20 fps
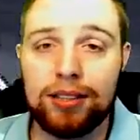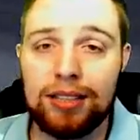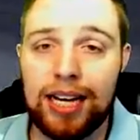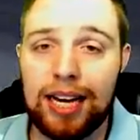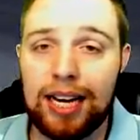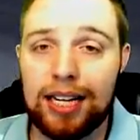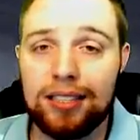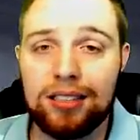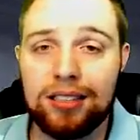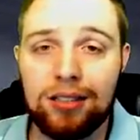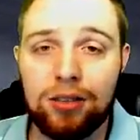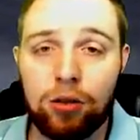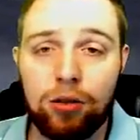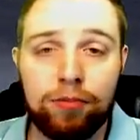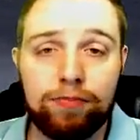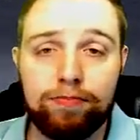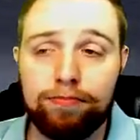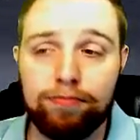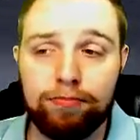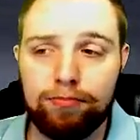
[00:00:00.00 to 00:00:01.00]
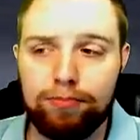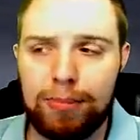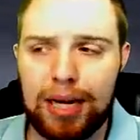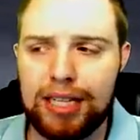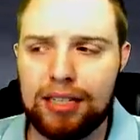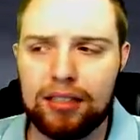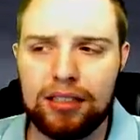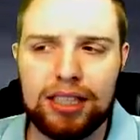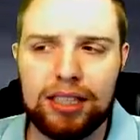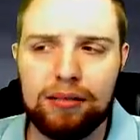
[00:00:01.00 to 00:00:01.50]
the day, or
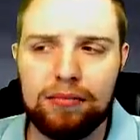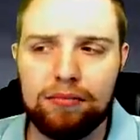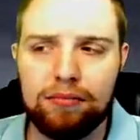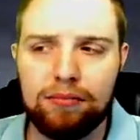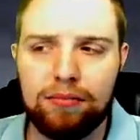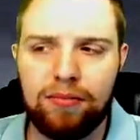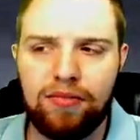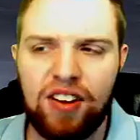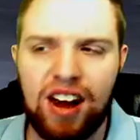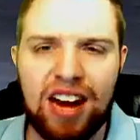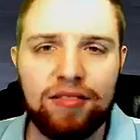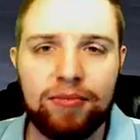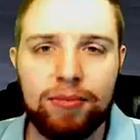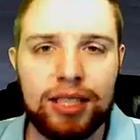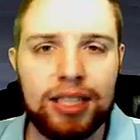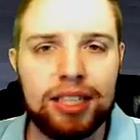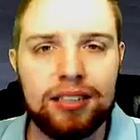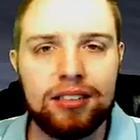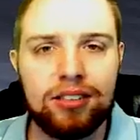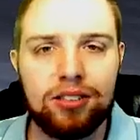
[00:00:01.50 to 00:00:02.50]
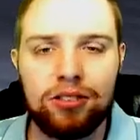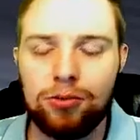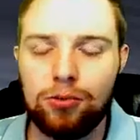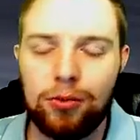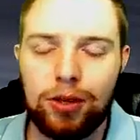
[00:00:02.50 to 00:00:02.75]
basically in 5 minutes or